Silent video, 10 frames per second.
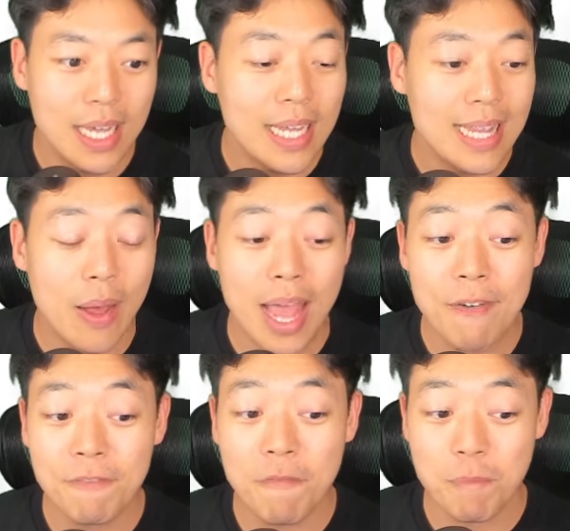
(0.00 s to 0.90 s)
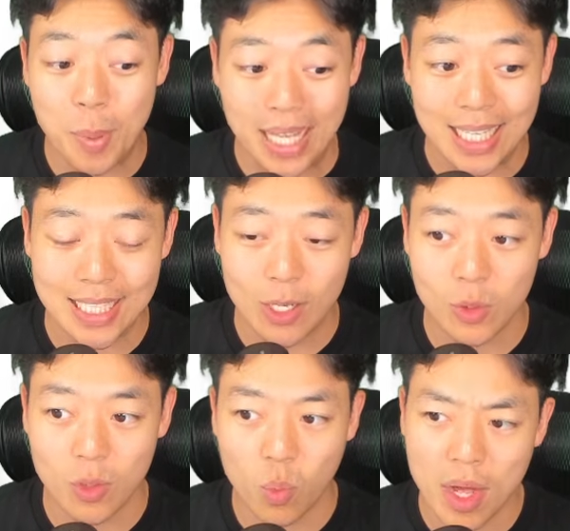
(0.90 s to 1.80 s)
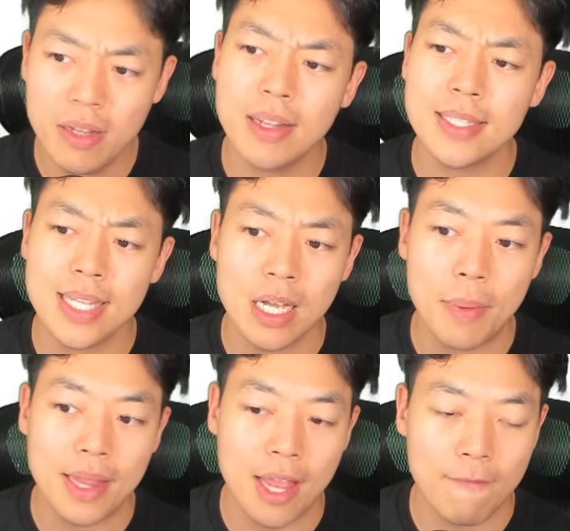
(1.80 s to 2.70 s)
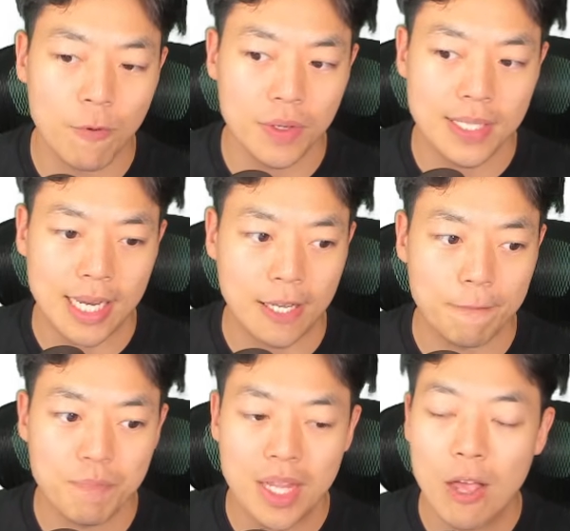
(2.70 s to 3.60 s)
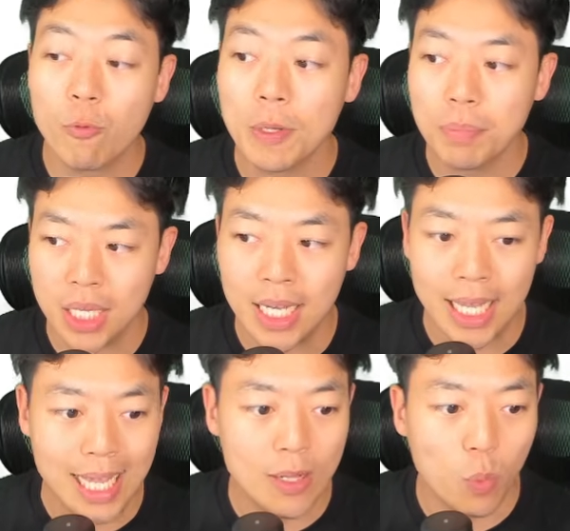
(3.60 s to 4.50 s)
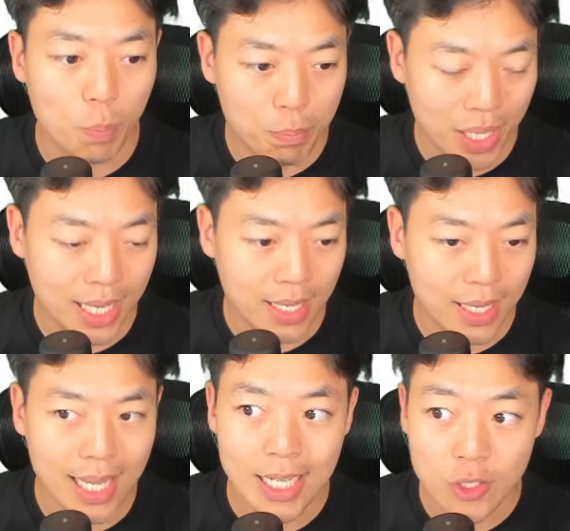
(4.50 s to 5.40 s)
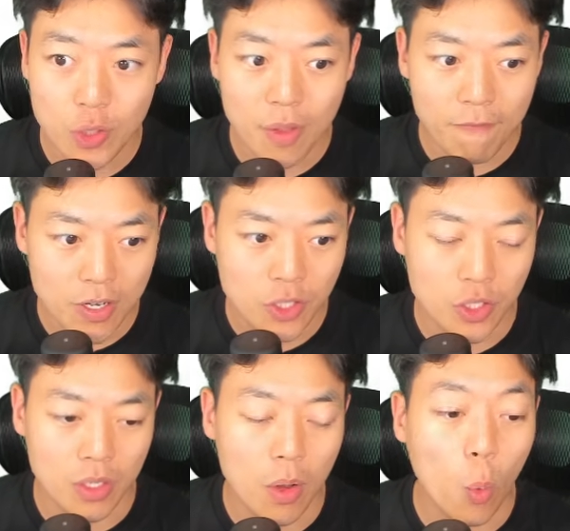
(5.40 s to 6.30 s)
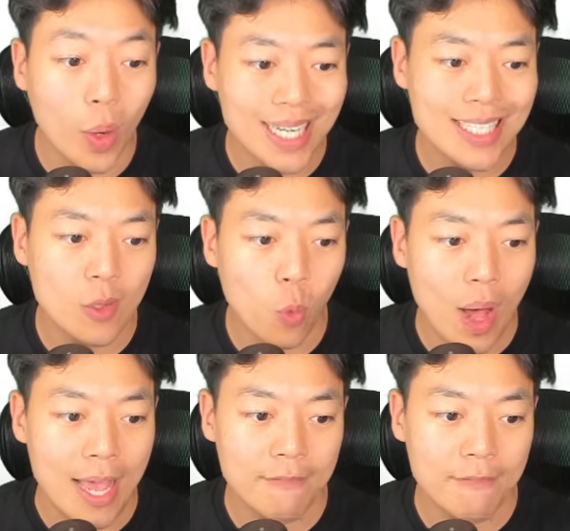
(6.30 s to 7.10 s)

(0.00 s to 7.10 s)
Now, f of b is equal to 1. Let's think about that for a second. If we plug in b into the function, what is the y